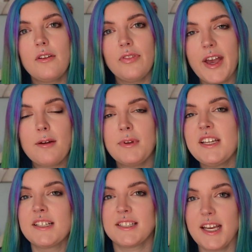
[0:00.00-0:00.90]
That
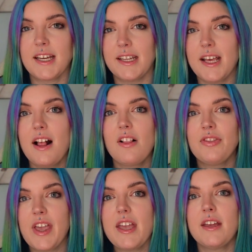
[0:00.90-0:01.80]
being said,
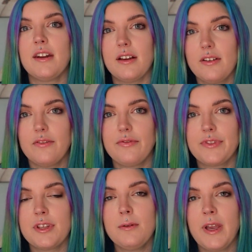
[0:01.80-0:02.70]
then
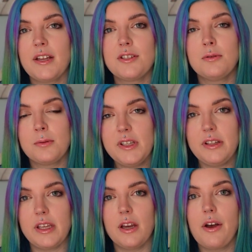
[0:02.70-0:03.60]
you get to
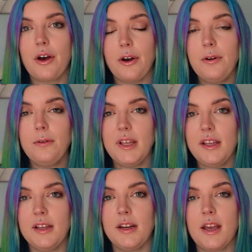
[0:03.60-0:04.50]
really hone
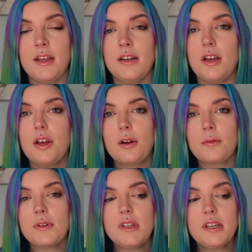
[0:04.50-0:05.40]
in and
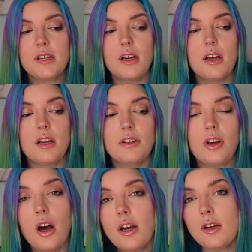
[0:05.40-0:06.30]
really
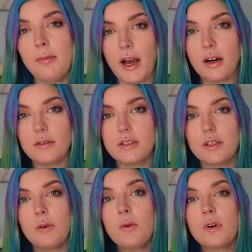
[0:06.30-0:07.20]
talk about,
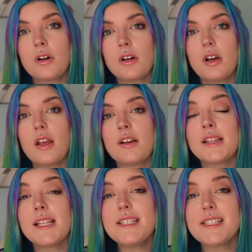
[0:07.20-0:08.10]
or
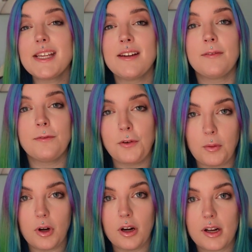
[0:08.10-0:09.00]
listen
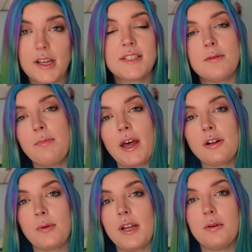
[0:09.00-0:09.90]
for is a better
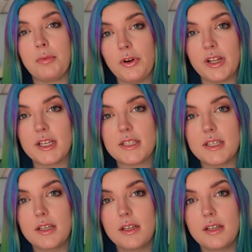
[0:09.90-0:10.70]
way to put it,